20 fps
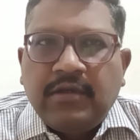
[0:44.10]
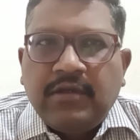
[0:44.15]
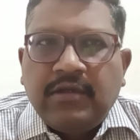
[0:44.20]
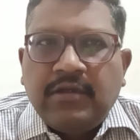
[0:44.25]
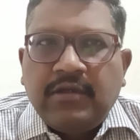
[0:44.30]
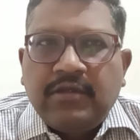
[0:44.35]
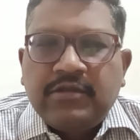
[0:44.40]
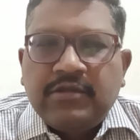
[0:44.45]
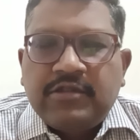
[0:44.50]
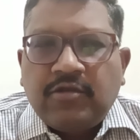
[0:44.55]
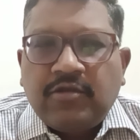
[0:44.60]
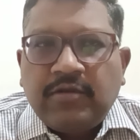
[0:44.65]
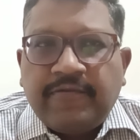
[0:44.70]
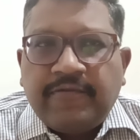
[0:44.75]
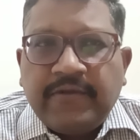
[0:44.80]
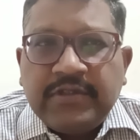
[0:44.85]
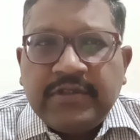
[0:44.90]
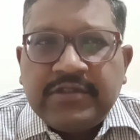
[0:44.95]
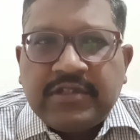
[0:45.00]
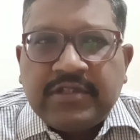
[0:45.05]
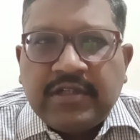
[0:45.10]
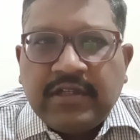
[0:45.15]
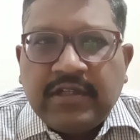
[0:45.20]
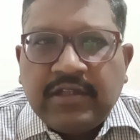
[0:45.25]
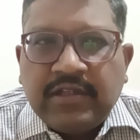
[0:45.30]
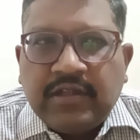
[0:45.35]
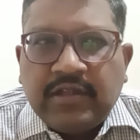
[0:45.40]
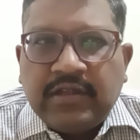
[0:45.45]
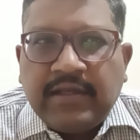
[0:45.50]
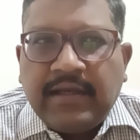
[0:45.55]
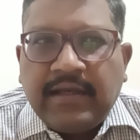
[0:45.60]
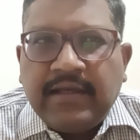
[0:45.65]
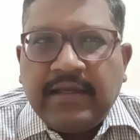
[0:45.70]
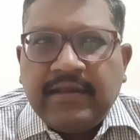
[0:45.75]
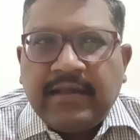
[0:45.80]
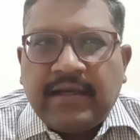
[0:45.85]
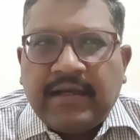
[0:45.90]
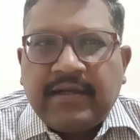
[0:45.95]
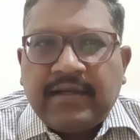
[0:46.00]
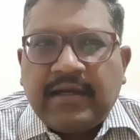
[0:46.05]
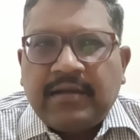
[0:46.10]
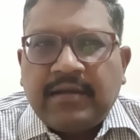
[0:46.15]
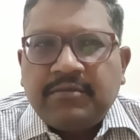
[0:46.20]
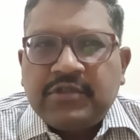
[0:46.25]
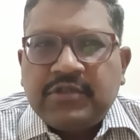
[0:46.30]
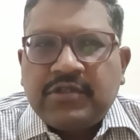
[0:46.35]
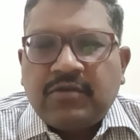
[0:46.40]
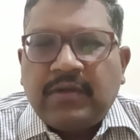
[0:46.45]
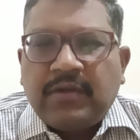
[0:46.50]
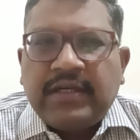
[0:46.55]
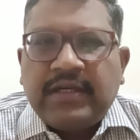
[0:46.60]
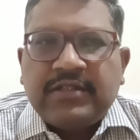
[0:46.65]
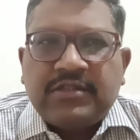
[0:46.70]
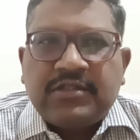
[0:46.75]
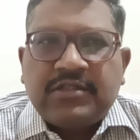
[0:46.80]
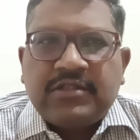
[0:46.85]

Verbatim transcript: so the first thing that comes to us